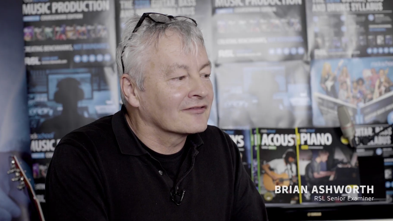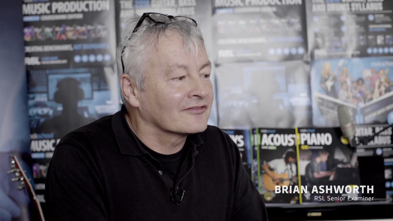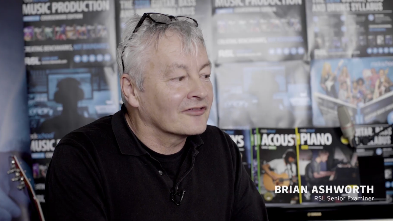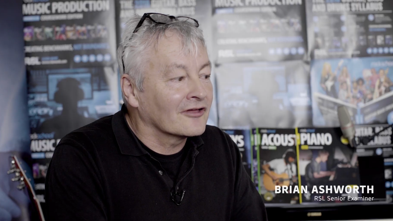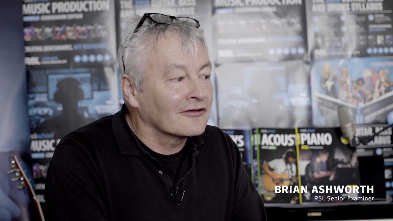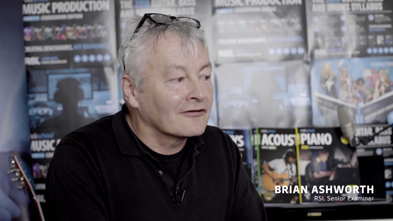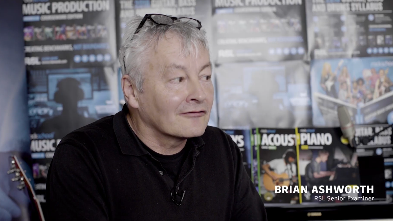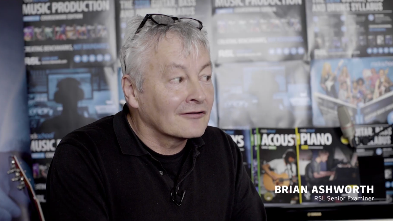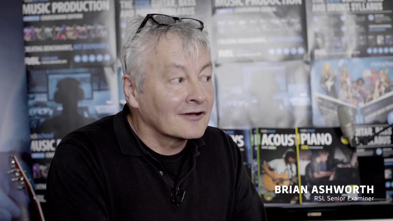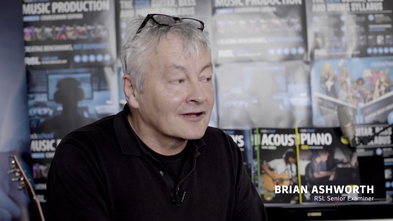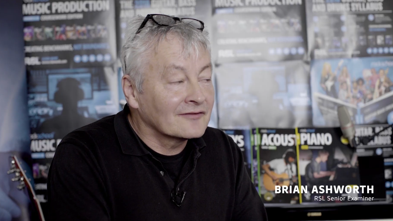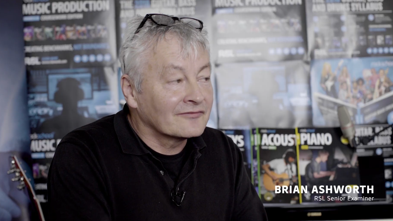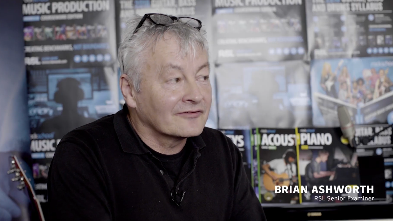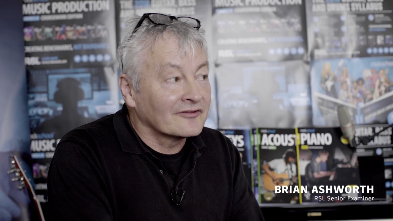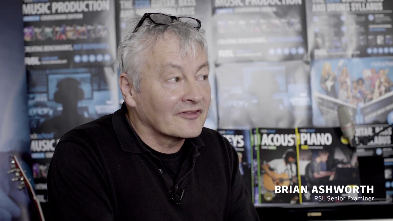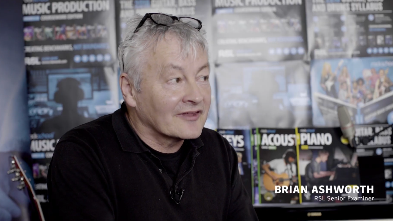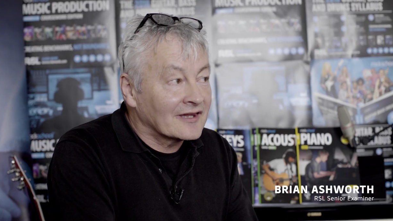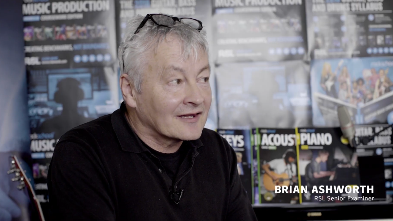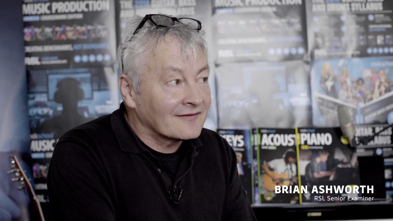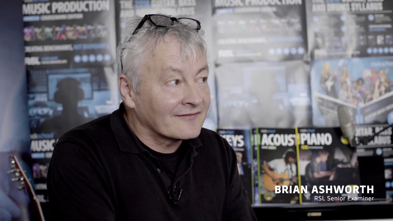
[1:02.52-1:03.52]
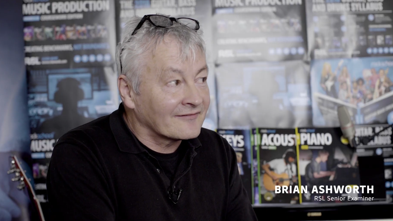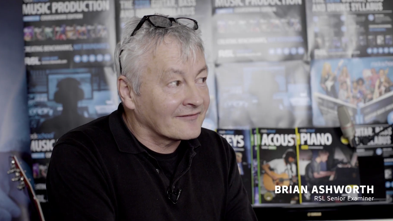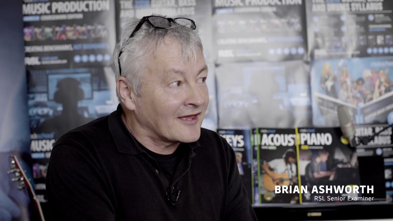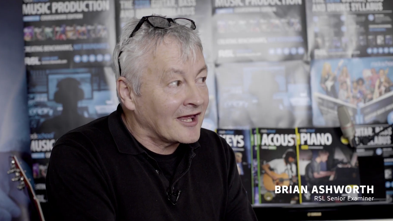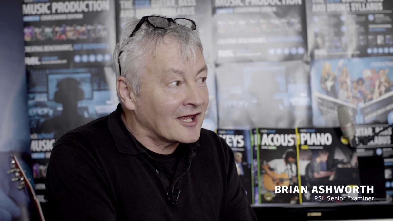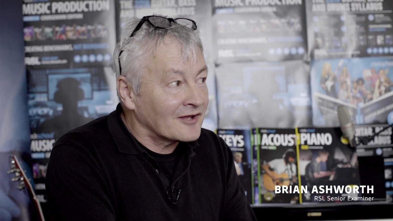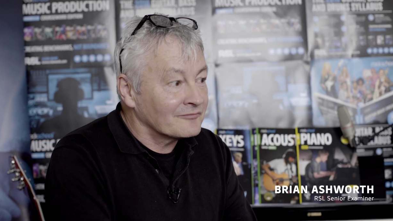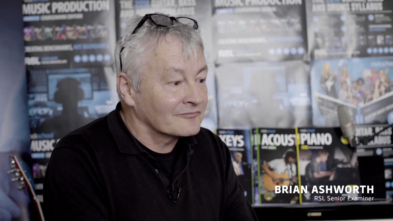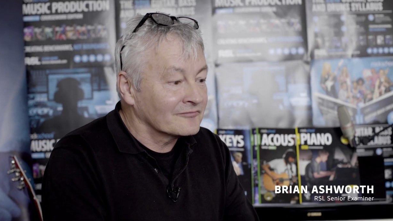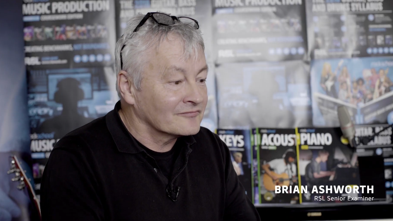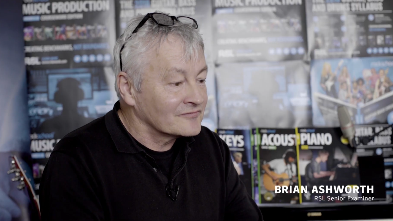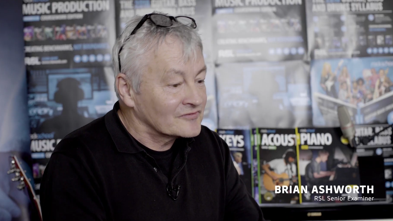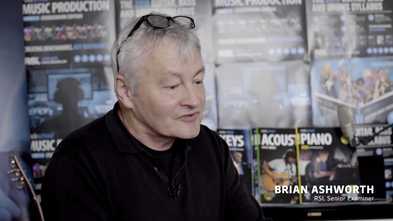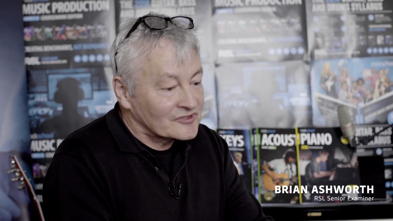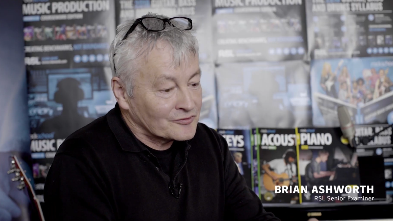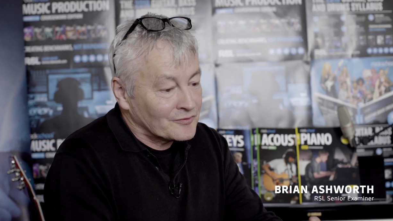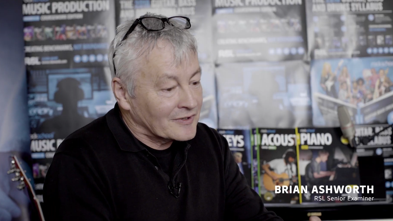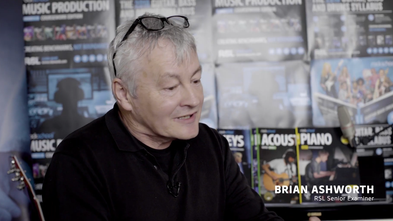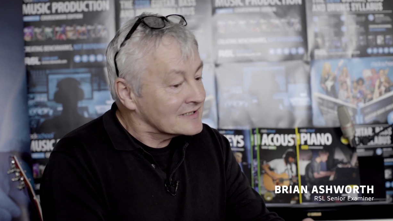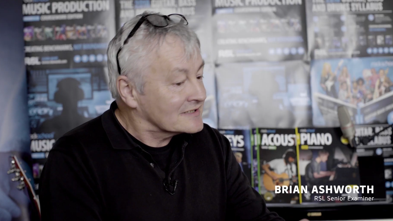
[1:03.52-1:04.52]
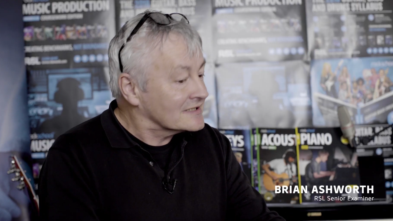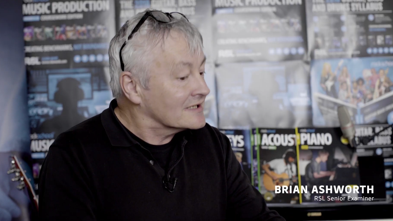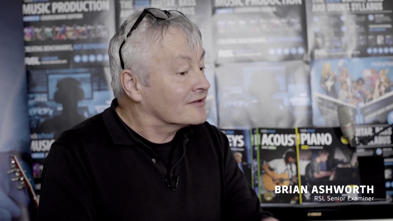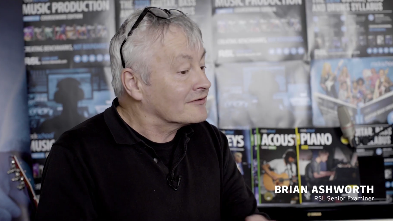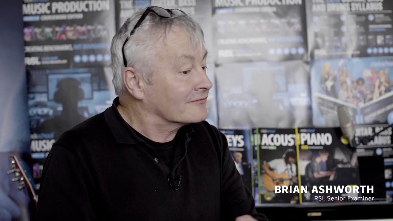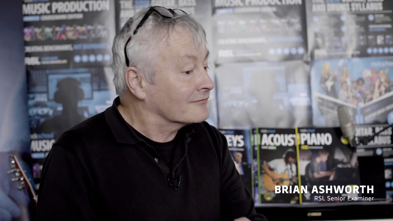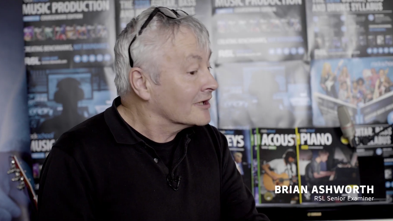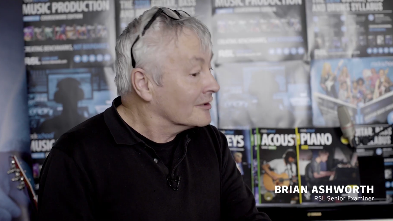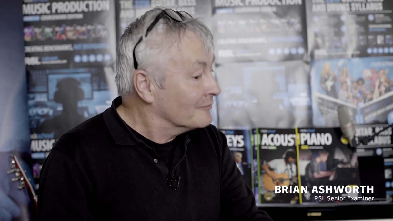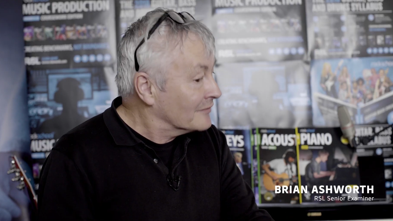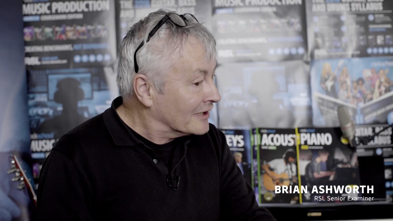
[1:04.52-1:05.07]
thoroughly for the exam 23